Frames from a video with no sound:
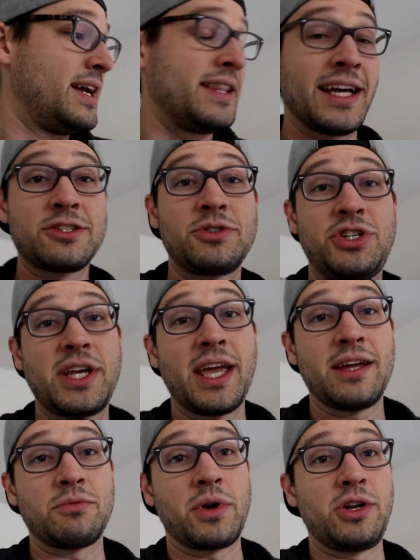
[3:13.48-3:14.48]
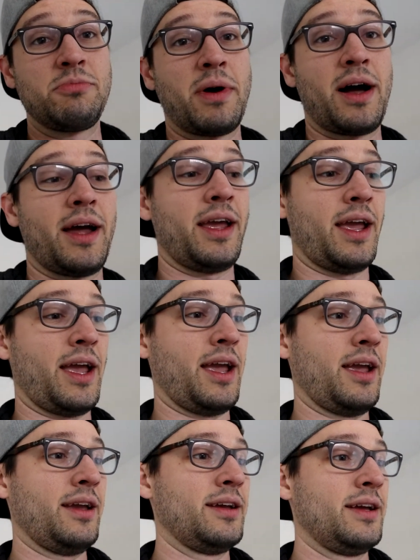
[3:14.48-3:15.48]
that's what you get when you buy
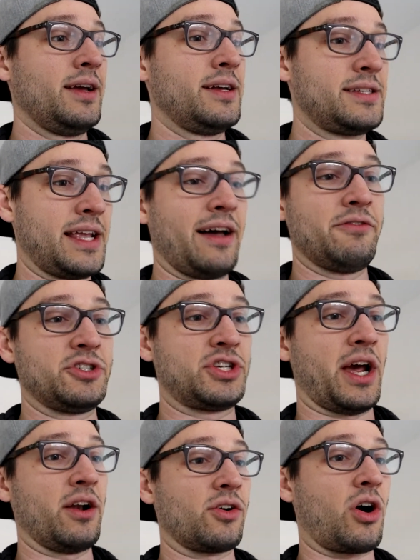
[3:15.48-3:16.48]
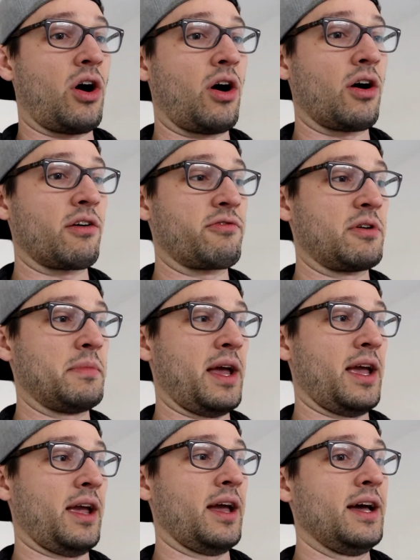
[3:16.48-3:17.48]
a salvage title car from
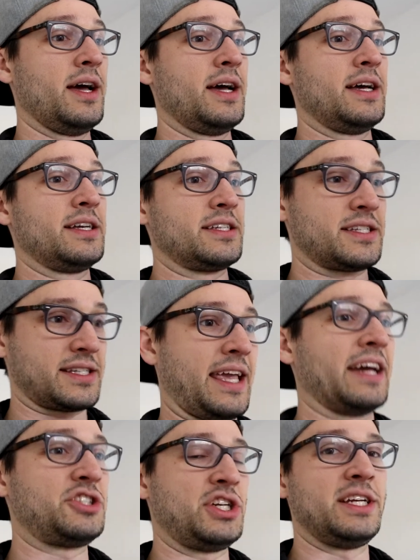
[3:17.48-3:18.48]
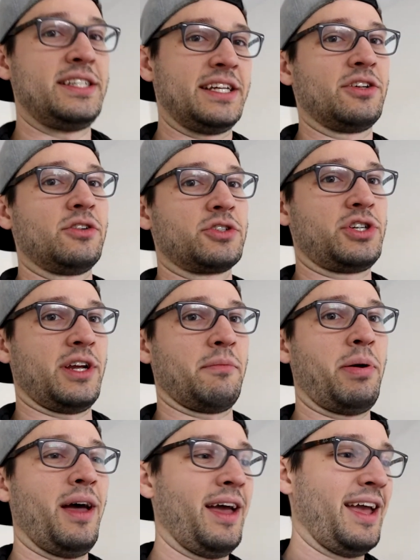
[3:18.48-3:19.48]
a sketchy
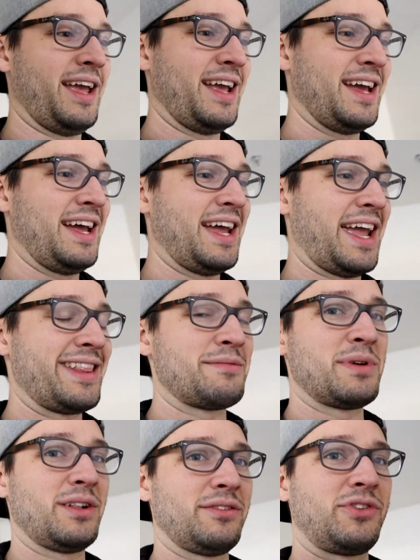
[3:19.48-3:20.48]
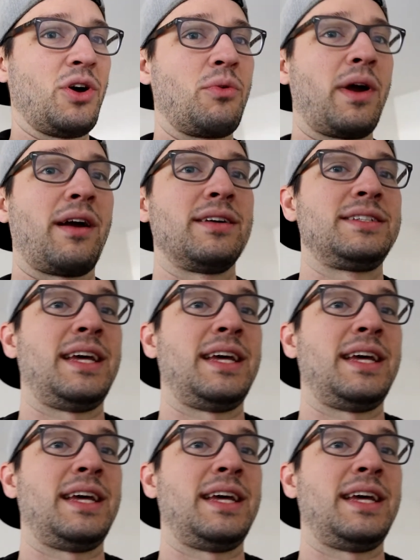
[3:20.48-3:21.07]
dealership in the middle of nowhere in